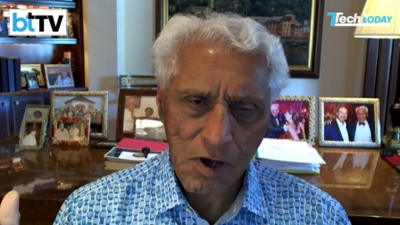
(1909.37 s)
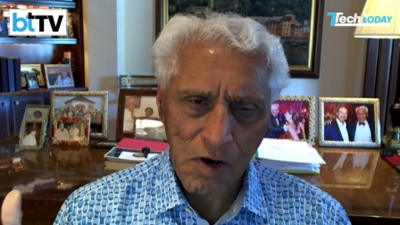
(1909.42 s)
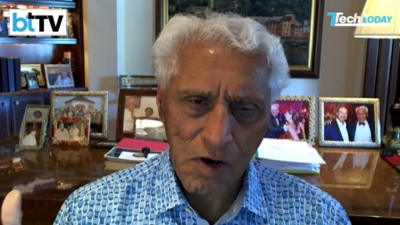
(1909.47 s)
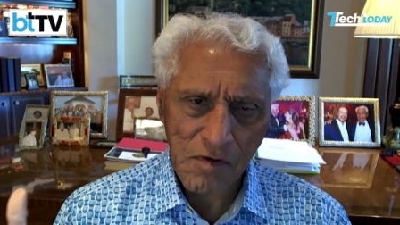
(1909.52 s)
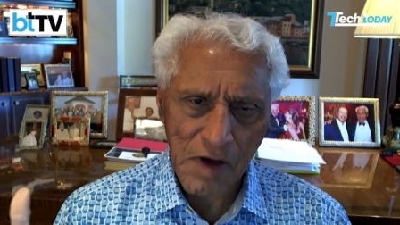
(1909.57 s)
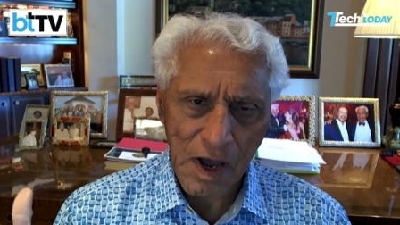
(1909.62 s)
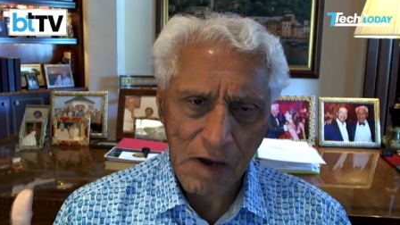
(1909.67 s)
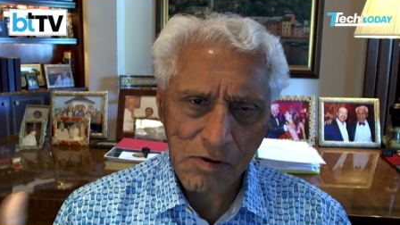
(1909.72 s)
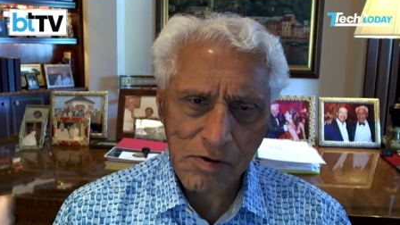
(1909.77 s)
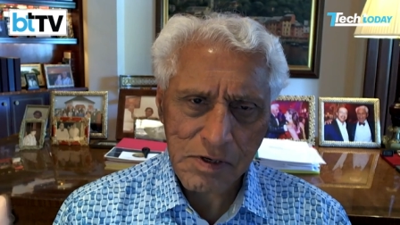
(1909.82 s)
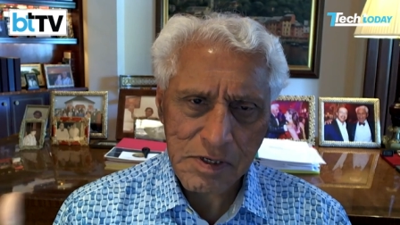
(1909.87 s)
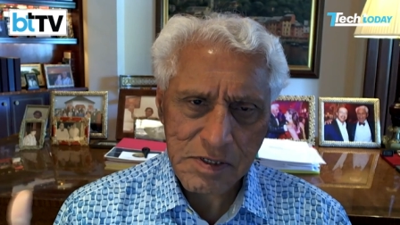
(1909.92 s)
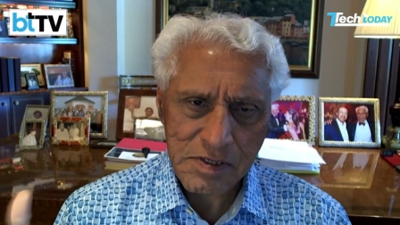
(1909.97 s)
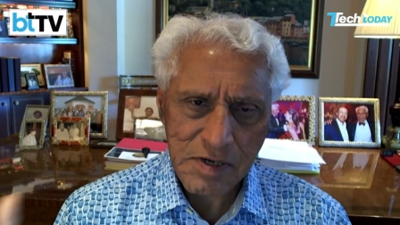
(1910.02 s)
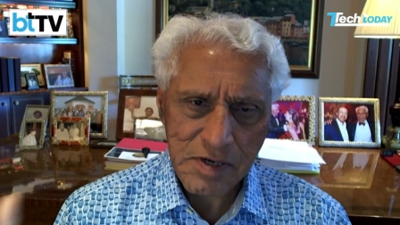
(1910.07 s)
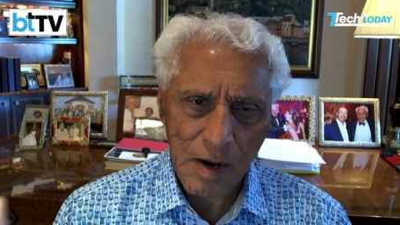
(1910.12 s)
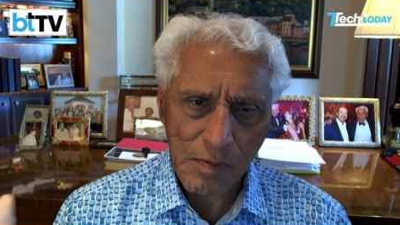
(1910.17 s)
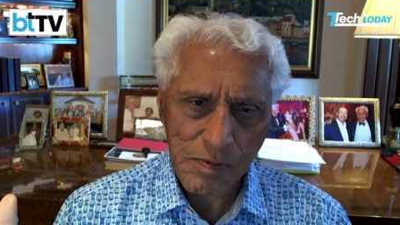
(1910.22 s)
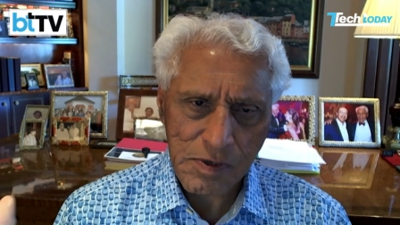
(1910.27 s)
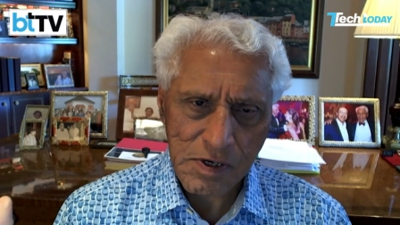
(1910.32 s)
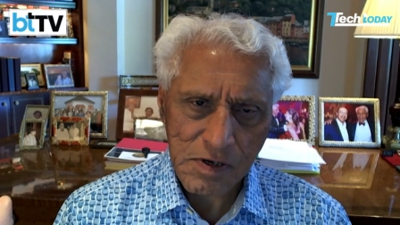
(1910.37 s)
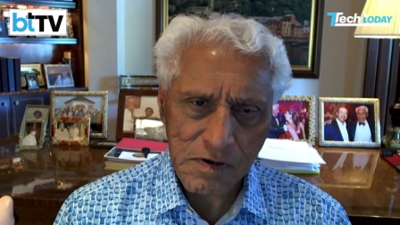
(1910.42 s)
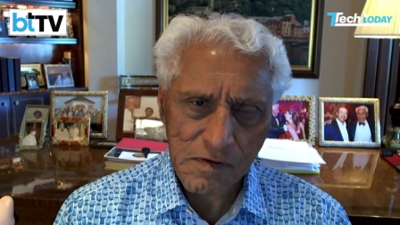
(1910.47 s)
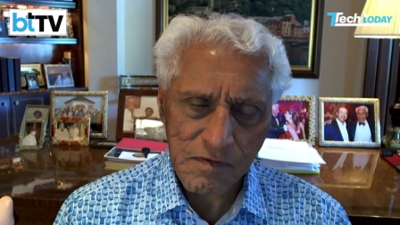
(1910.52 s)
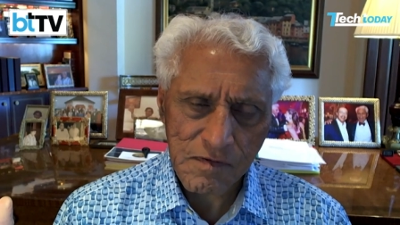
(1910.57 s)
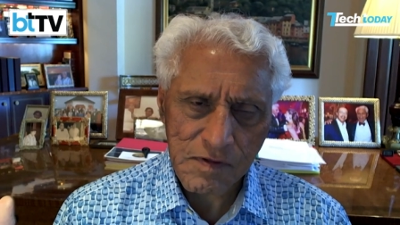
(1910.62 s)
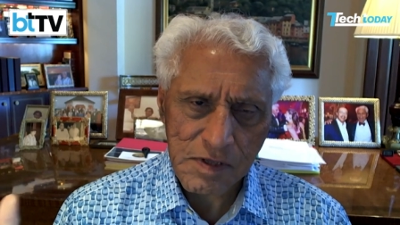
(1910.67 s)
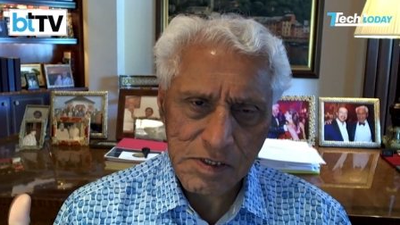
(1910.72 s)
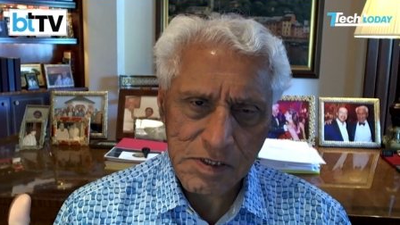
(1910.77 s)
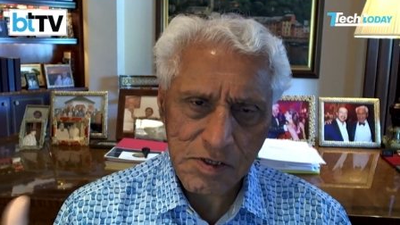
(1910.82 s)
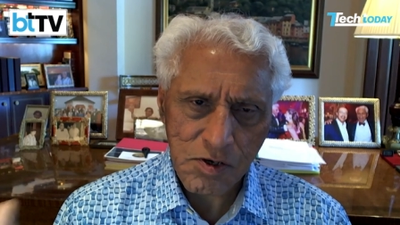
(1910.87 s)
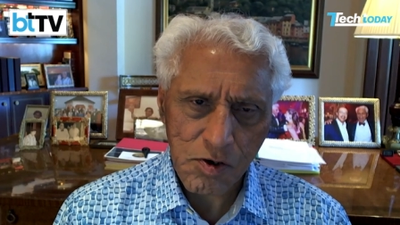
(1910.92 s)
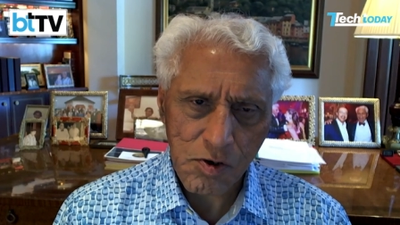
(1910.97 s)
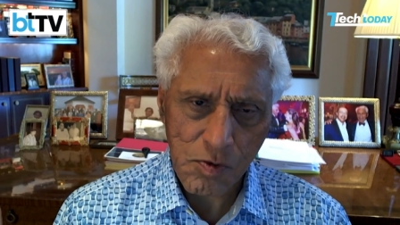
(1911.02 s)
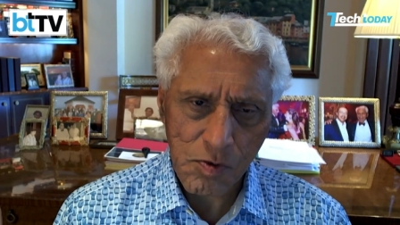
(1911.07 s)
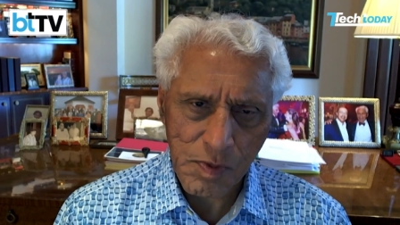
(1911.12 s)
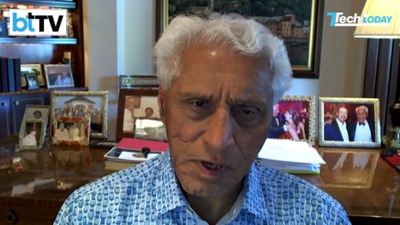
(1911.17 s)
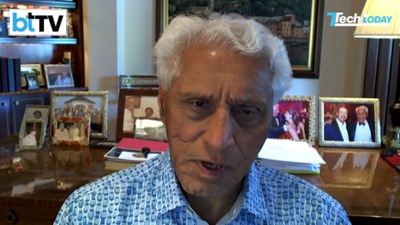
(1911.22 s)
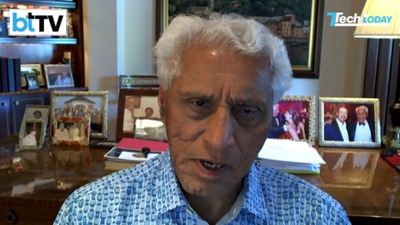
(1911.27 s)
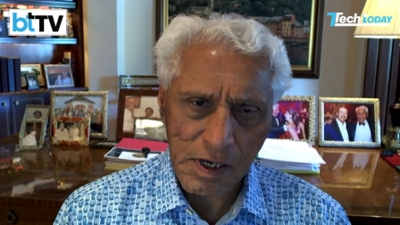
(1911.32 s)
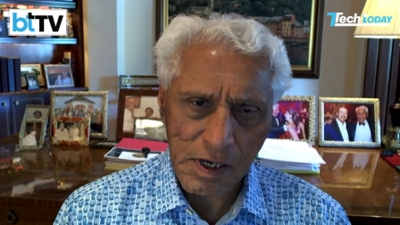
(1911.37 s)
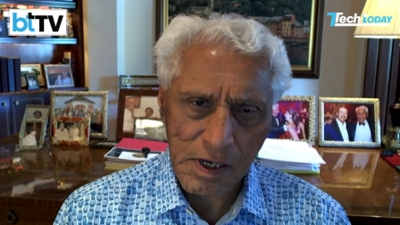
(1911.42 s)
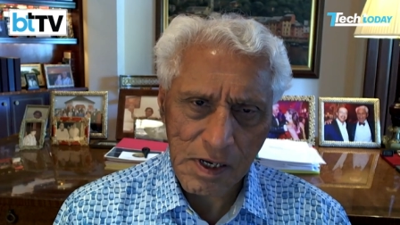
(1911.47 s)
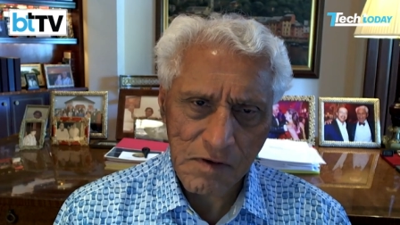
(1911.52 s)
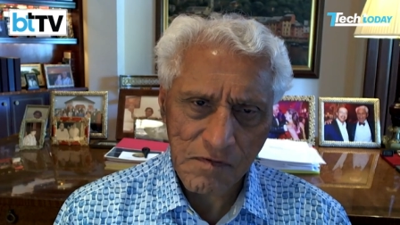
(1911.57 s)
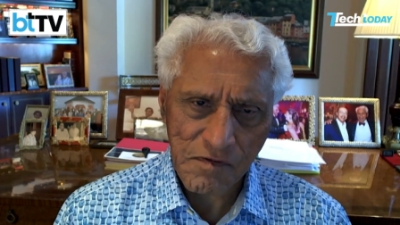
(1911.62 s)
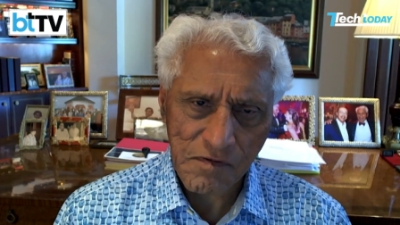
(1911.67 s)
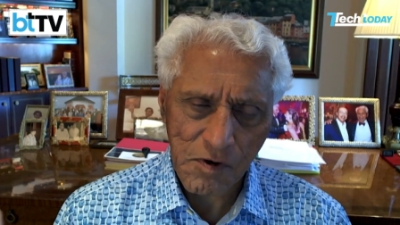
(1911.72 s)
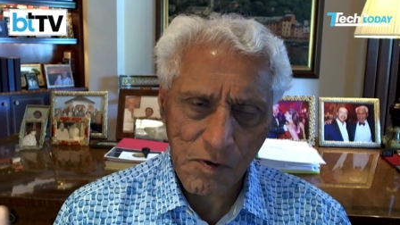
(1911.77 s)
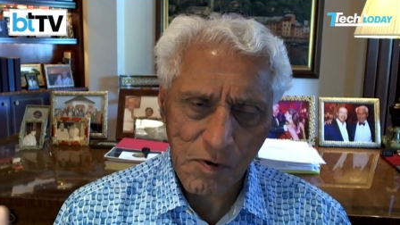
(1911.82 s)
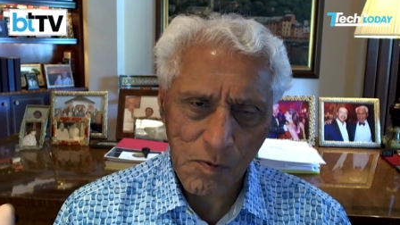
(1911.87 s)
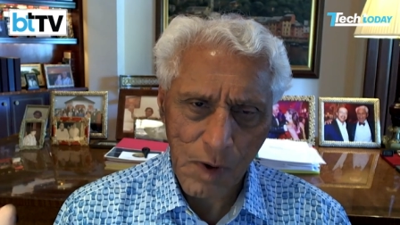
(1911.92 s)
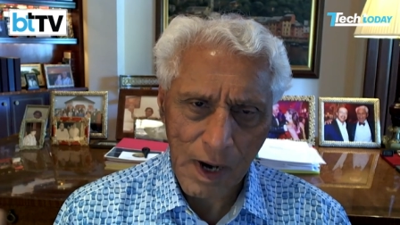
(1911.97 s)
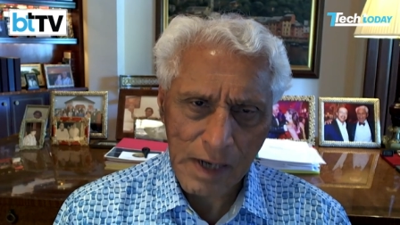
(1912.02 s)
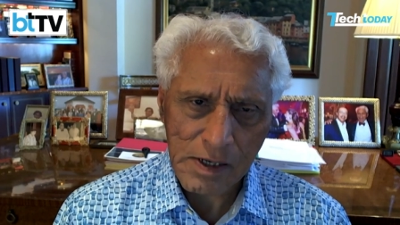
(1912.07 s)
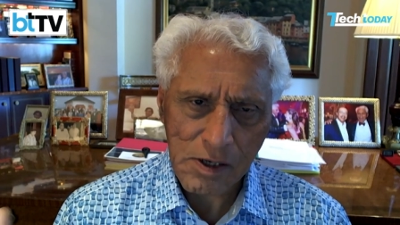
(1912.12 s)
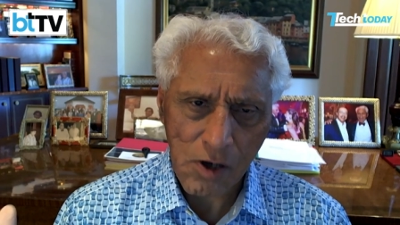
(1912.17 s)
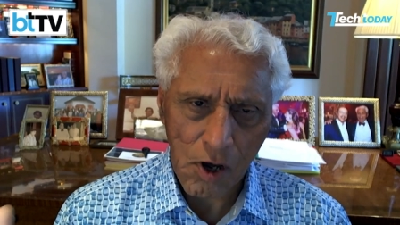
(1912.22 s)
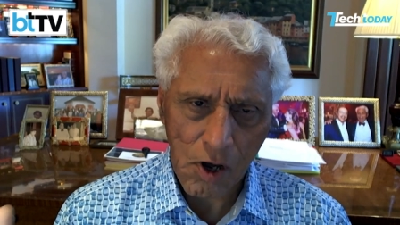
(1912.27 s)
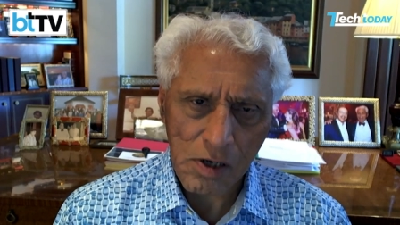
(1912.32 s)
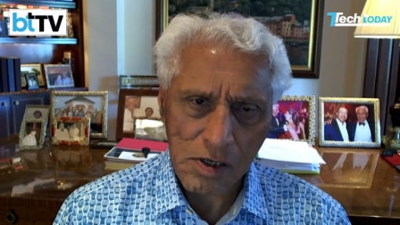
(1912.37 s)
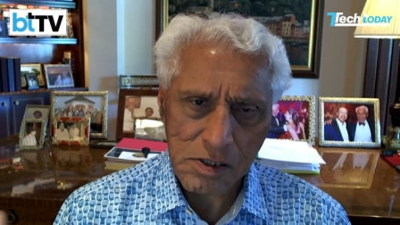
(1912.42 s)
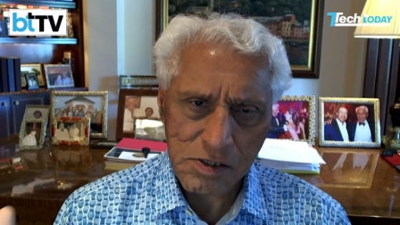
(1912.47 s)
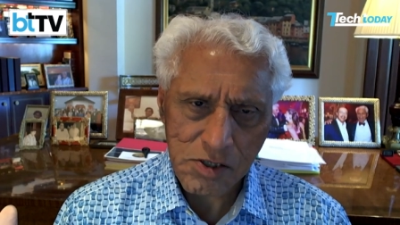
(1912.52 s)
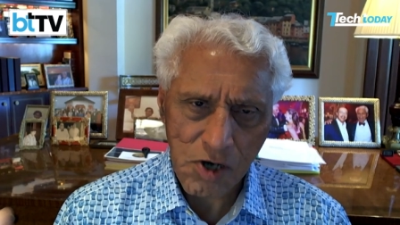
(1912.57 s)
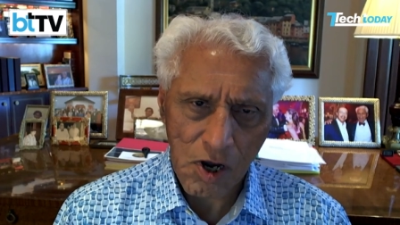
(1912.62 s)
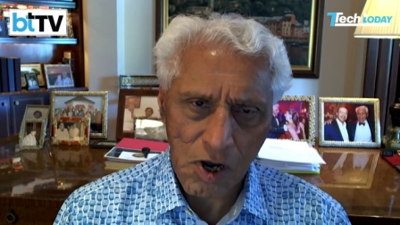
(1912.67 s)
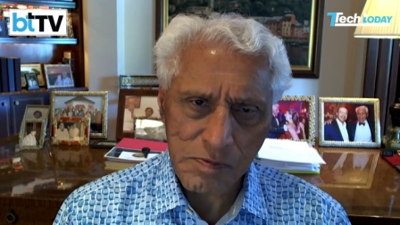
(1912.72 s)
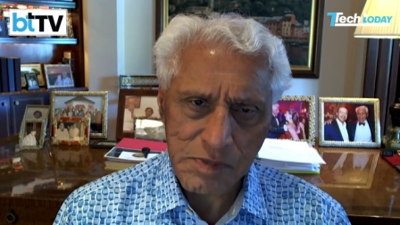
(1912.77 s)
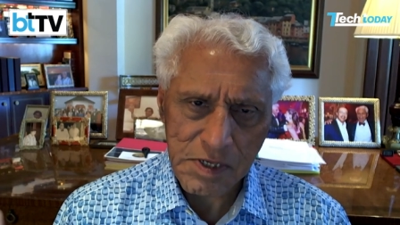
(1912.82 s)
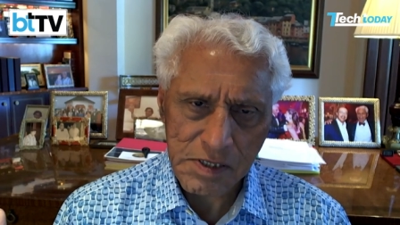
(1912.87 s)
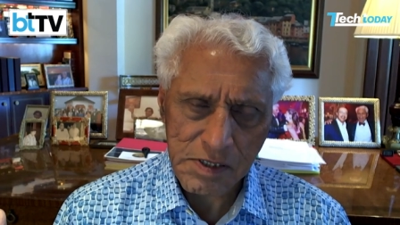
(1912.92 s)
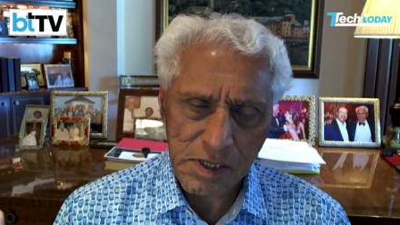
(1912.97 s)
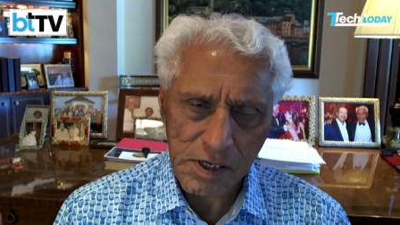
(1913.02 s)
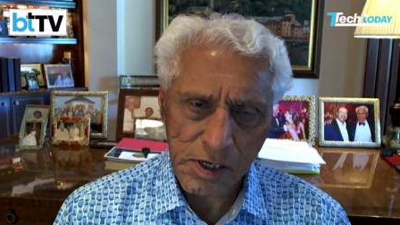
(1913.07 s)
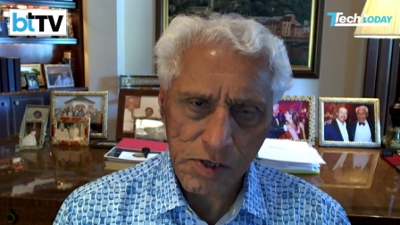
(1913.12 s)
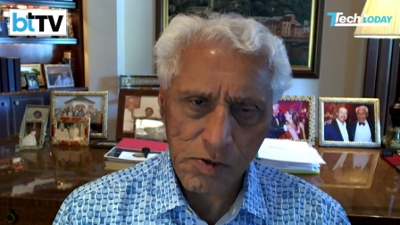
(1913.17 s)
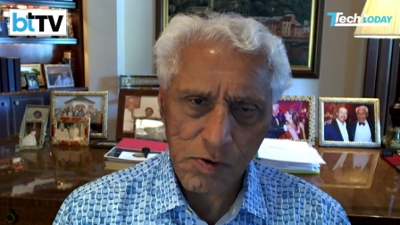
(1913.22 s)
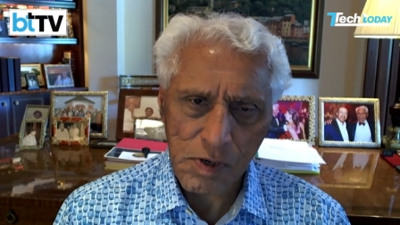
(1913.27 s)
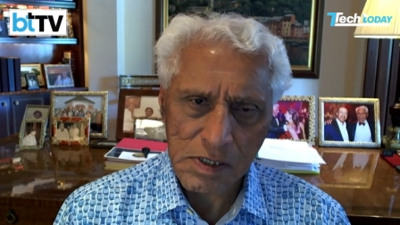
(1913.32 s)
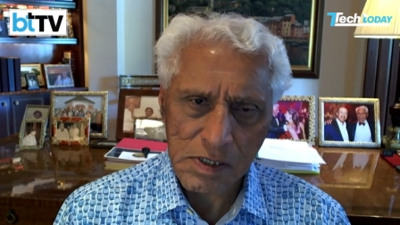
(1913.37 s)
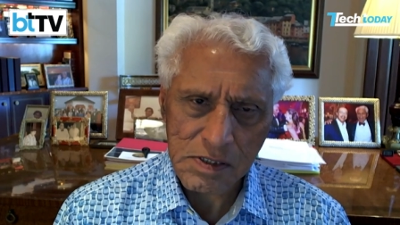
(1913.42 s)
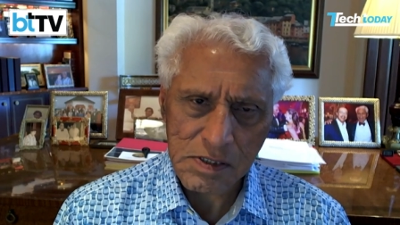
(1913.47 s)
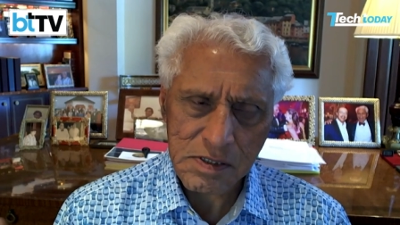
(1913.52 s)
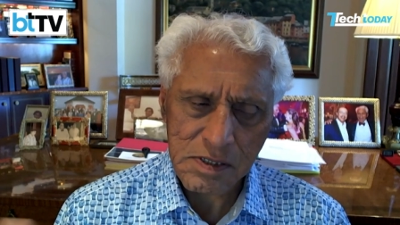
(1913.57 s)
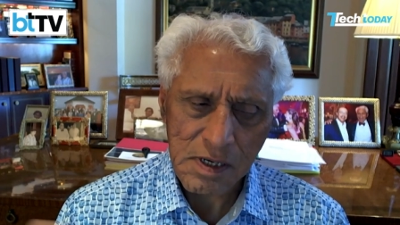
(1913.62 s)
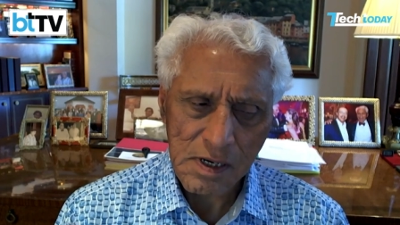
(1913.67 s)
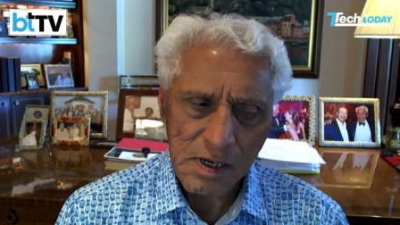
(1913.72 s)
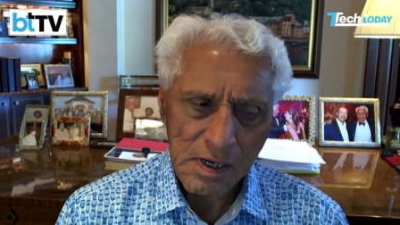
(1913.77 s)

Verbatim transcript: of how disruptive this could be for white-collar jobs in the US.